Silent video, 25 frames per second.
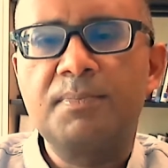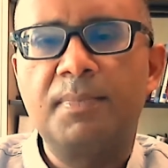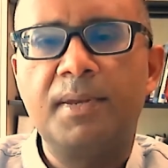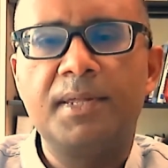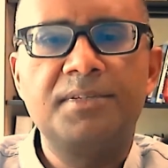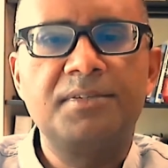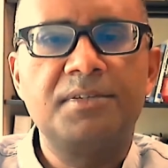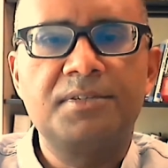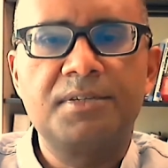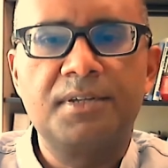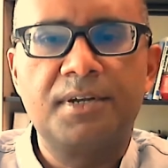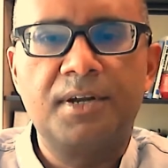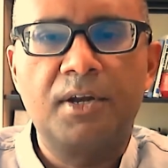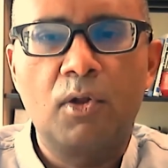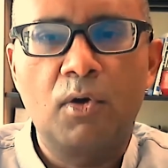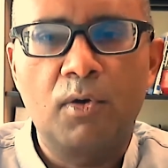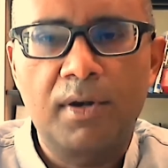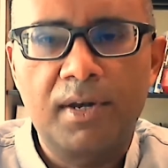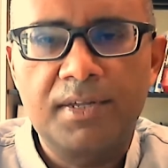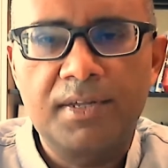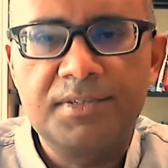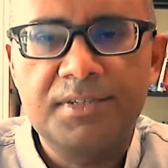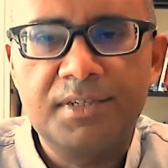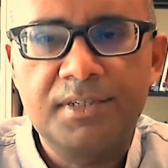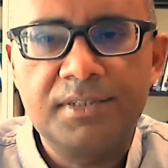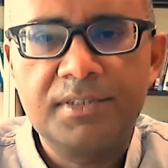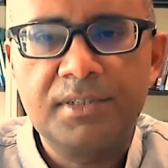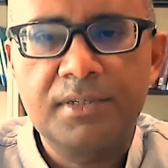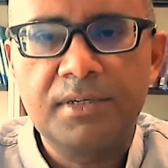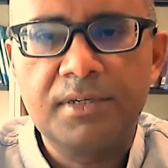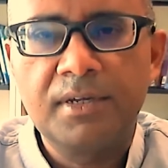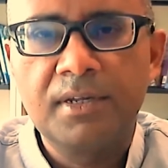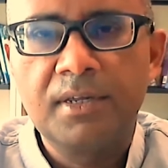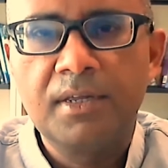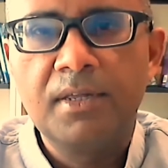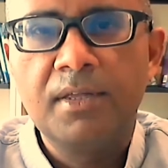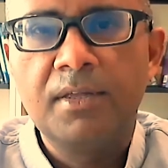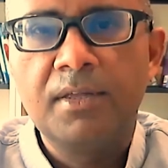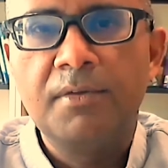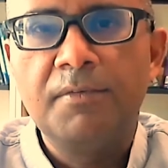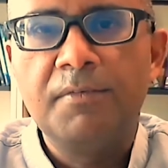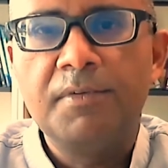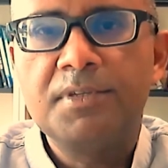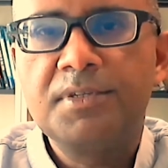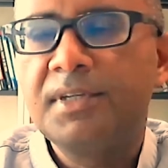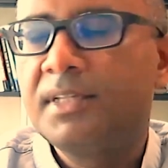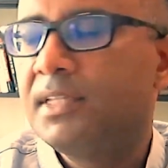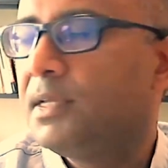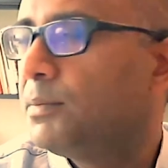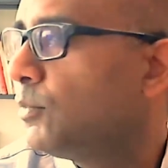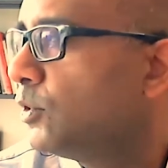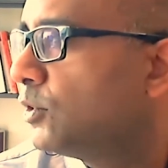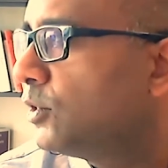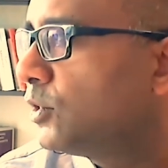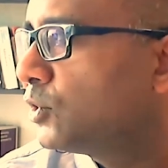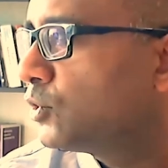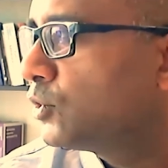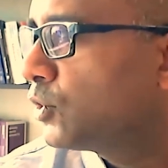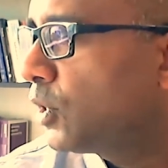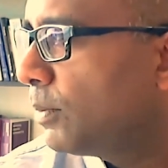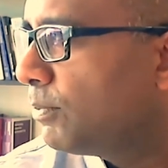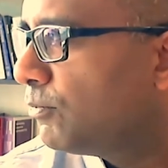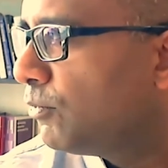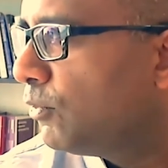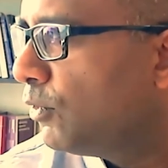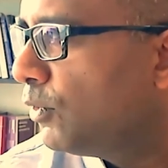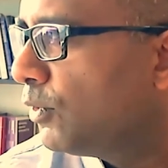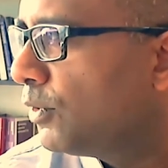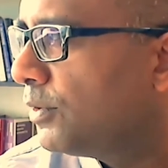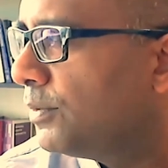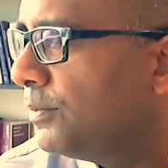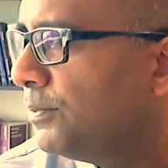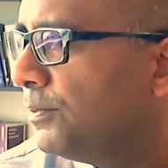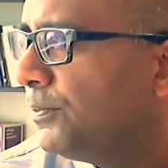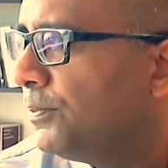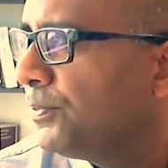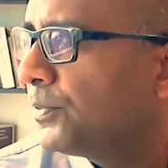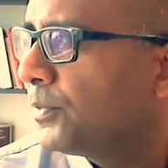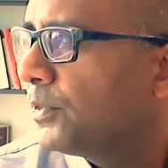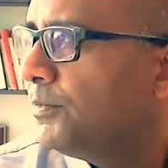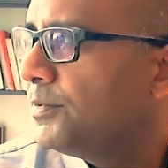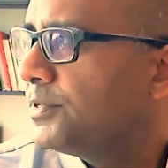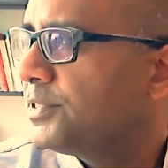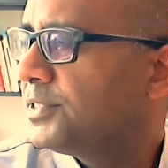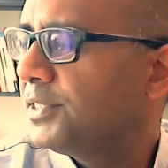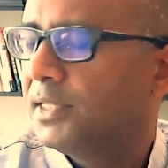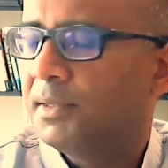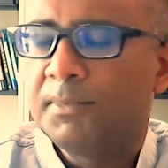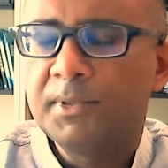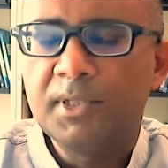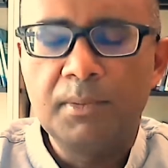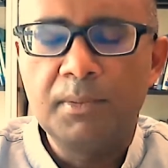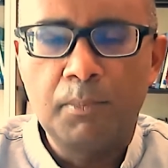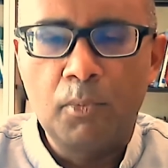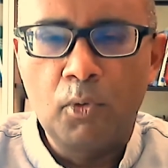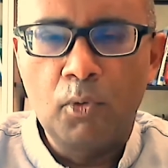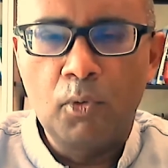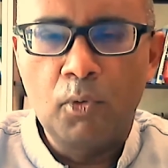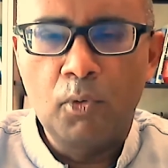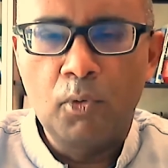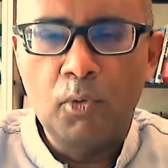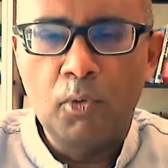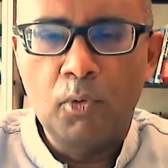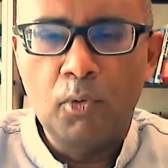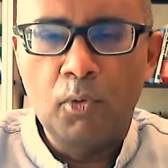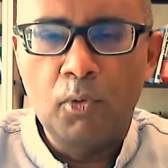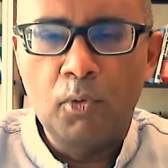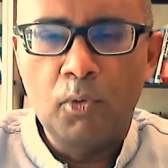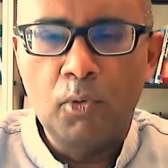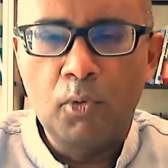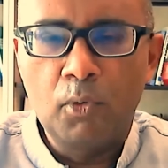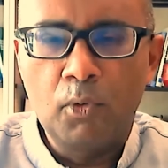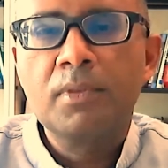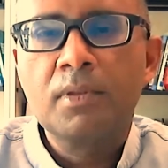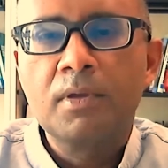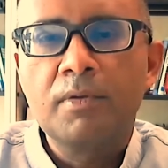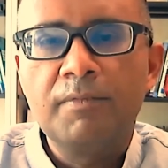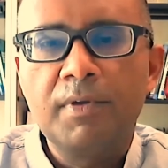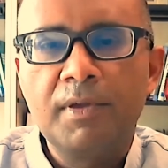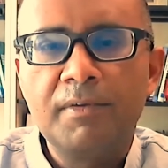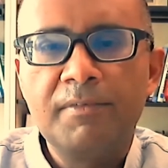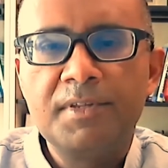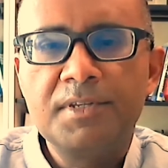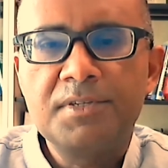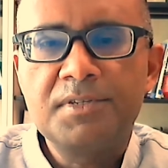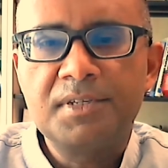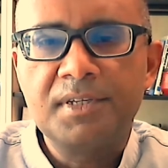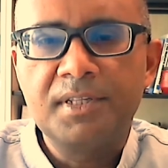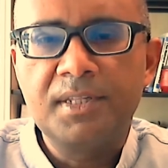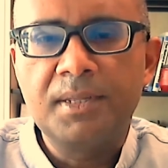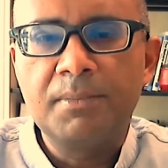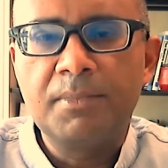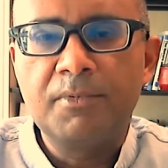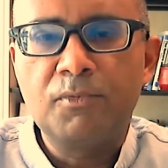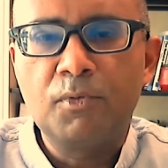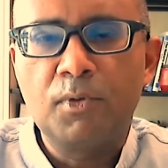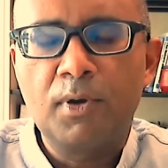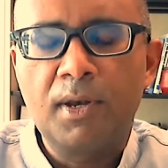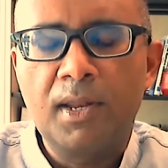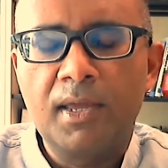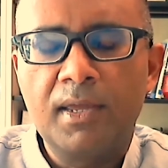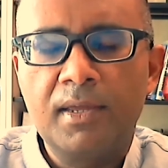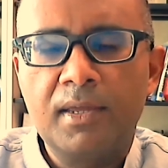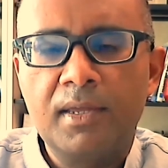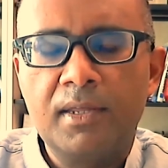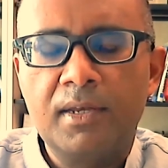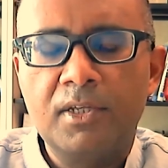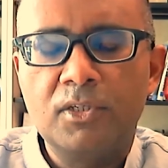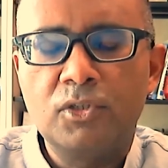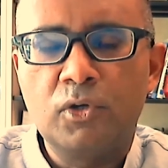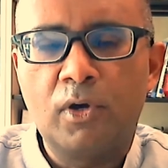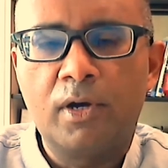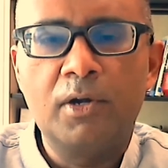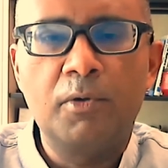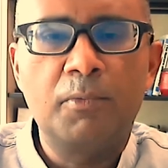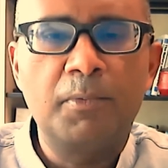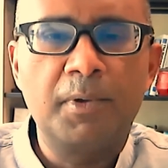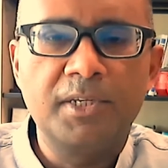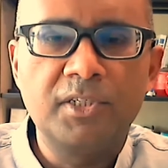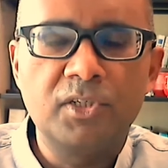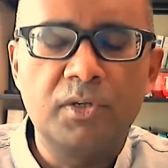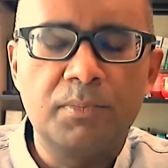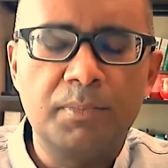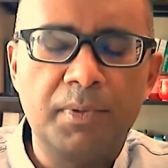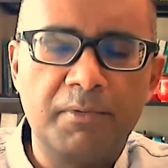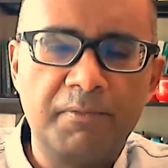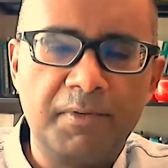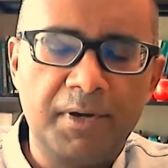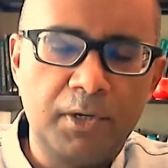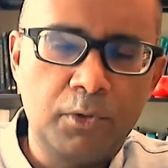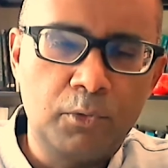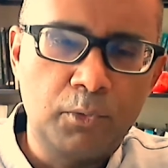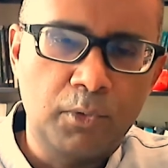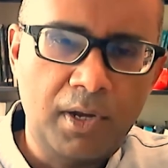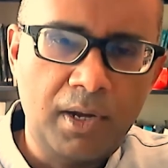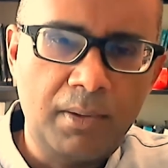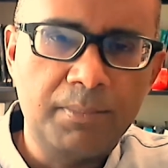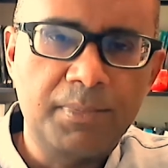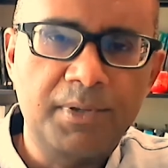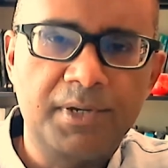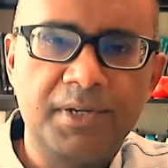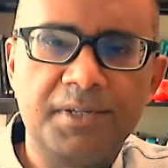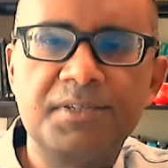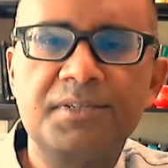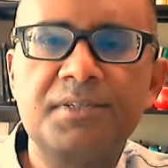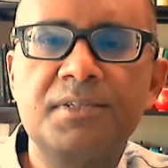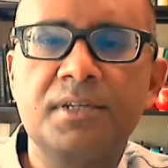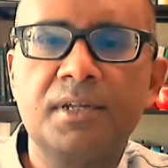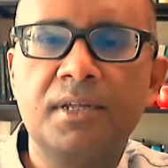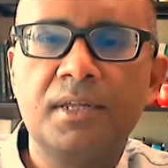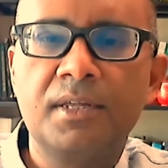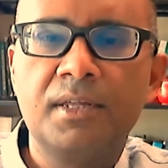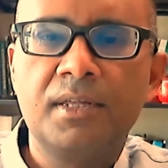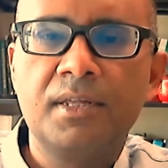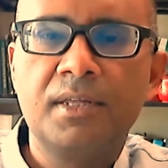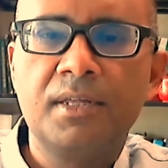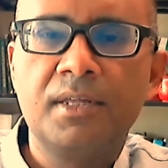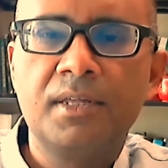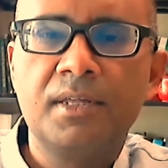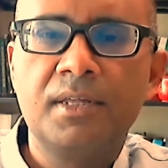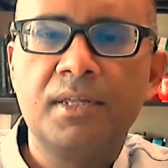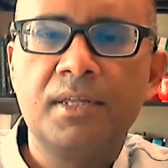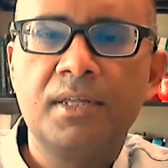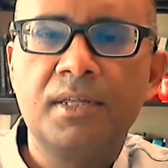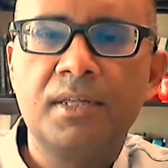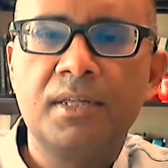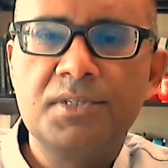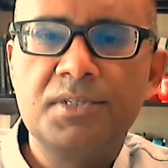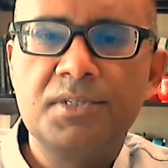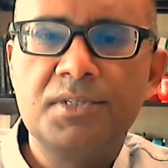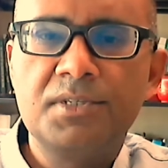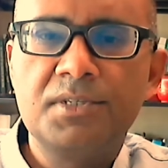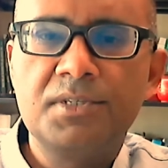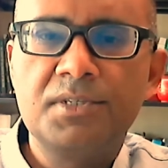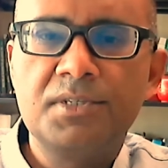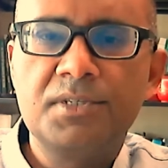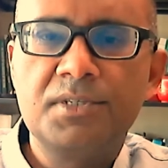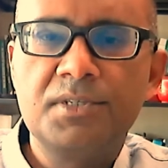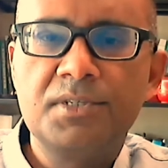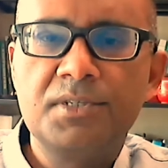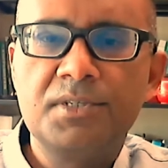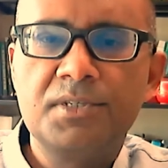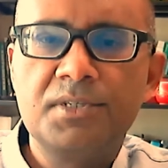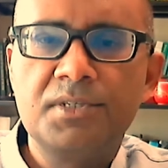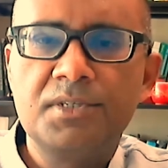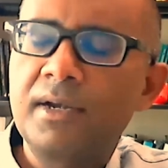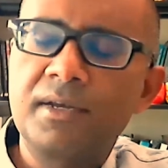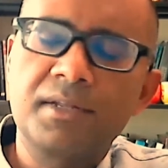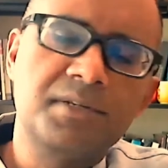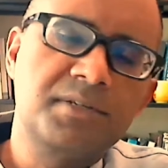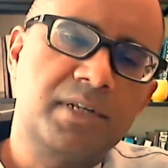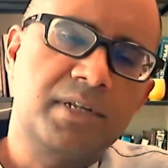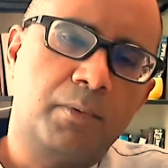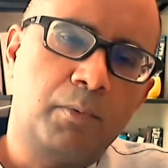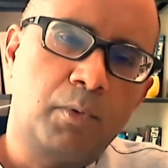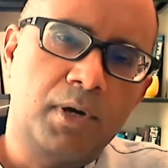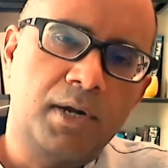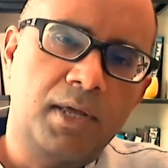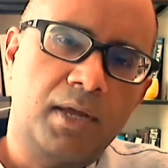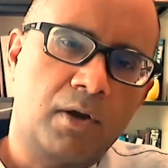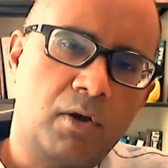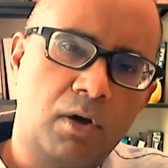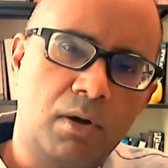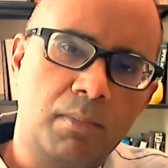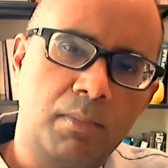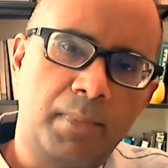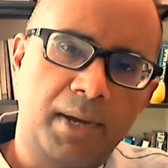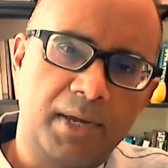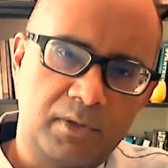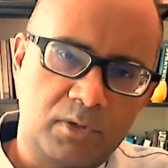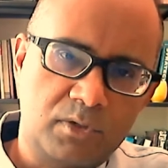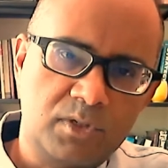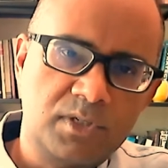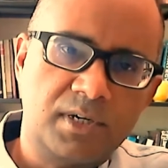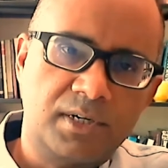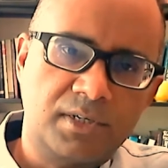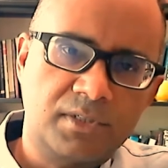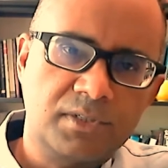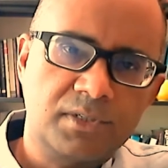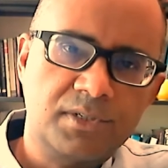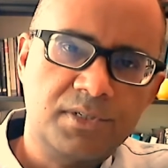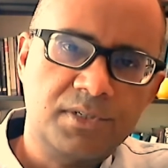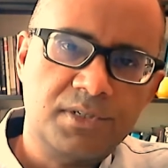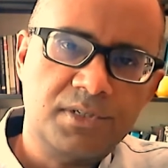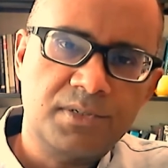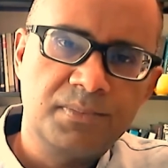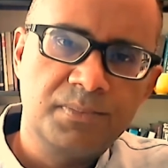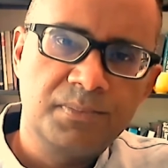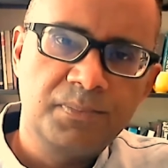places in an organization. We see them on the shop floor, we see them in the boardroom, we even see them, if you like, in a joint venture between 2 companies. So these recurring patterns are what I call microstructures.